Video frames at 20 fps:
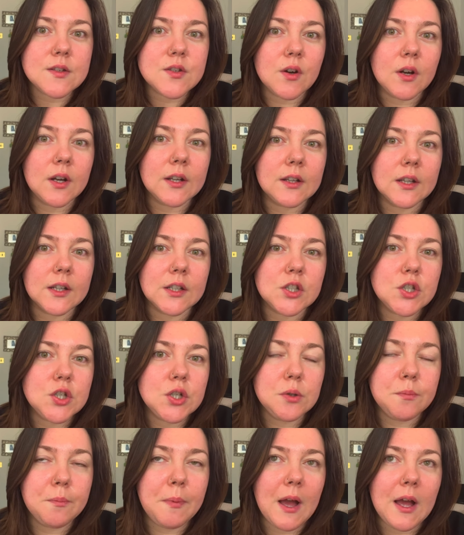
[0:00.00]
So I had like
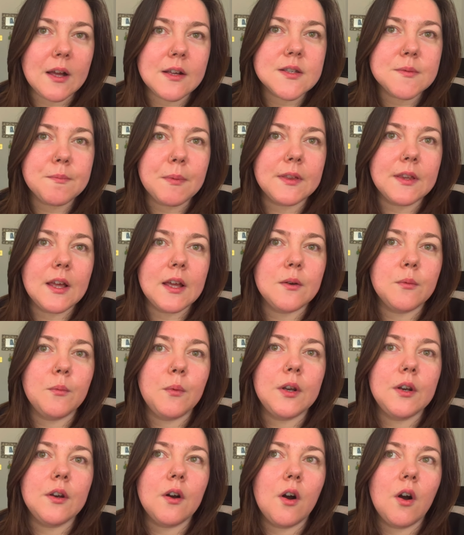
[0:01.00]
two pairs, but then
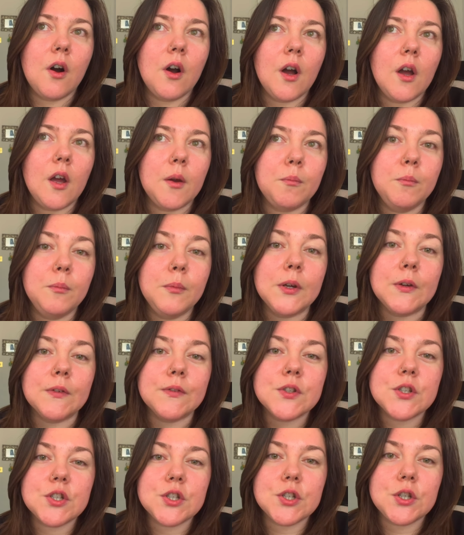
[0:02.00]
when I
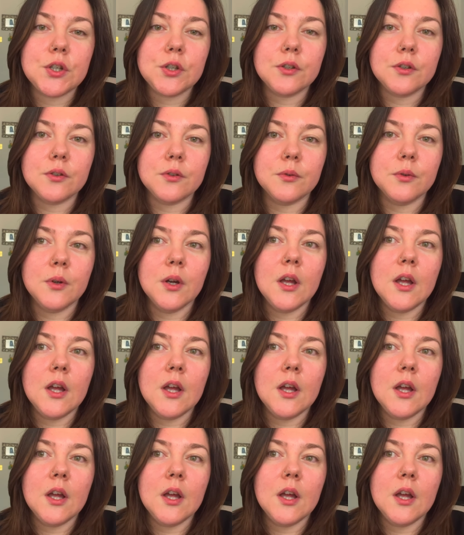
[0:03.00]
moved to